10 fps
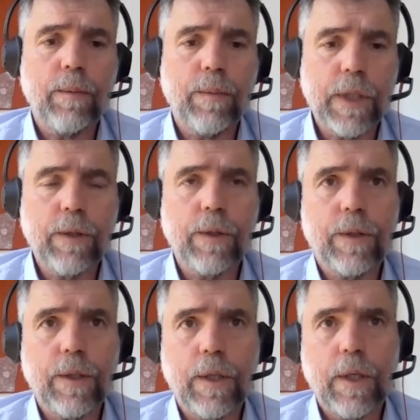
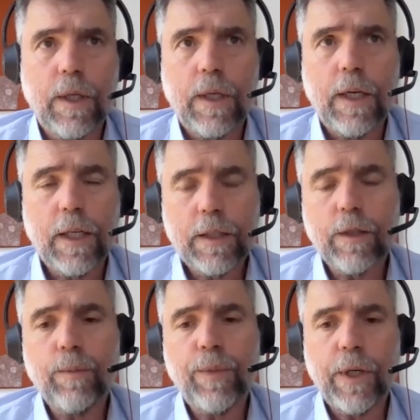because it's
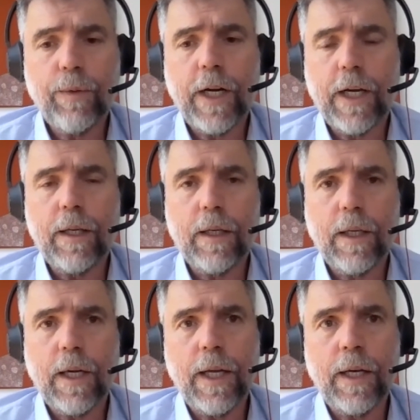still pretty rare
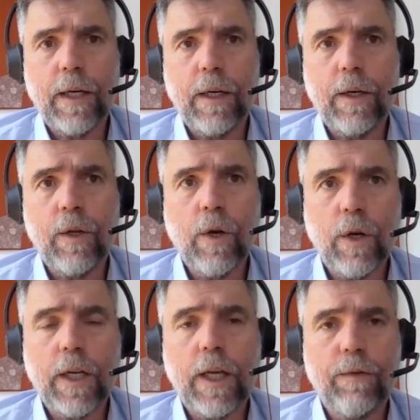and
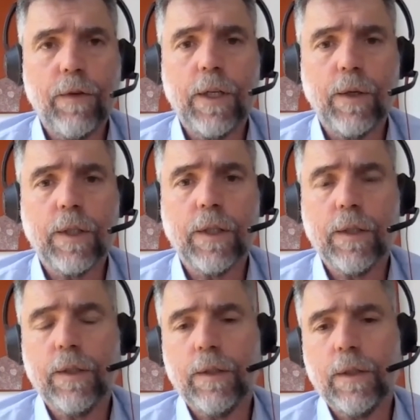not every
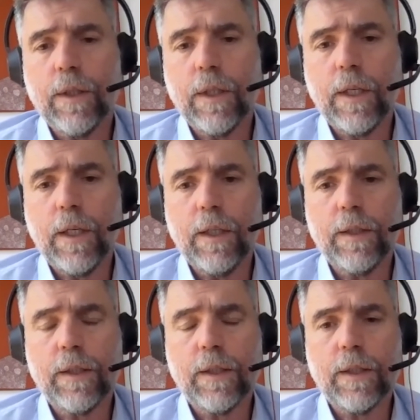doctor
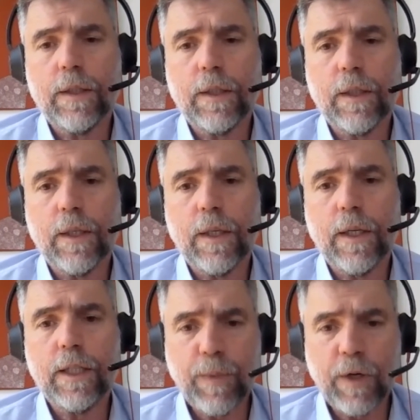is
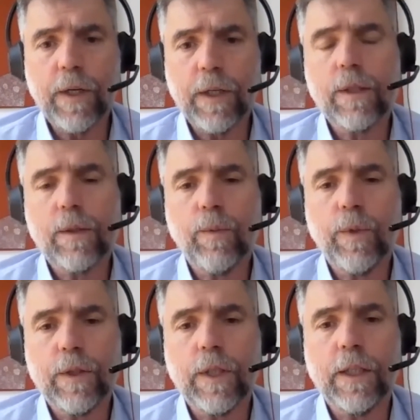experienced
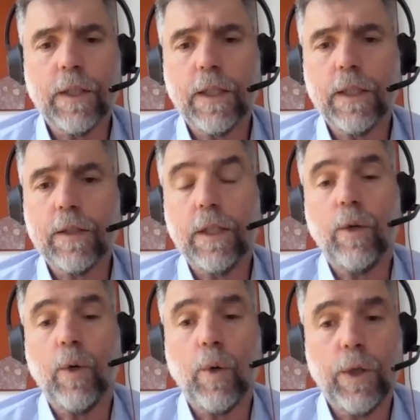with seeing TSC
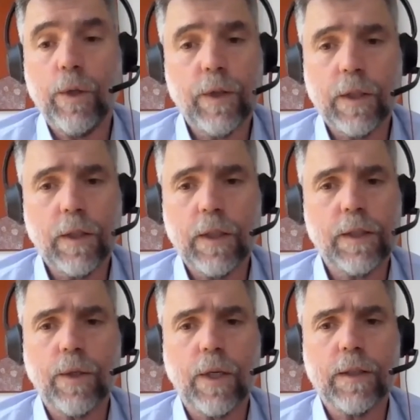or using these
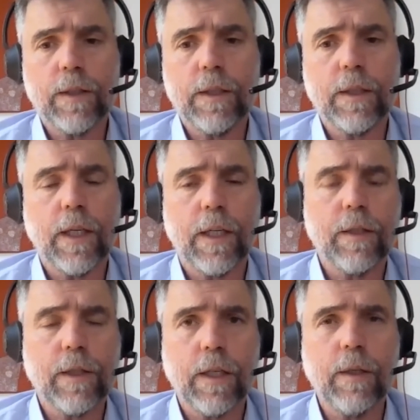drugs these days.
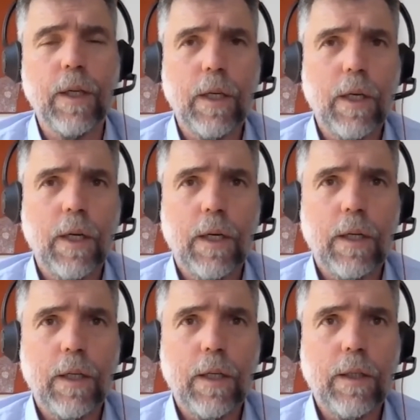So,
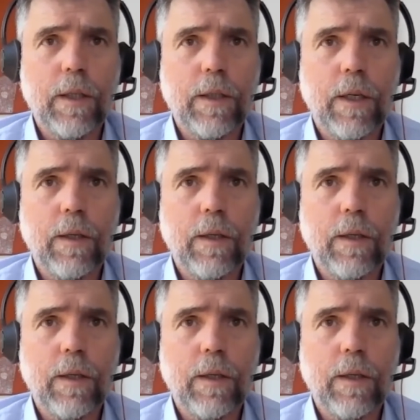you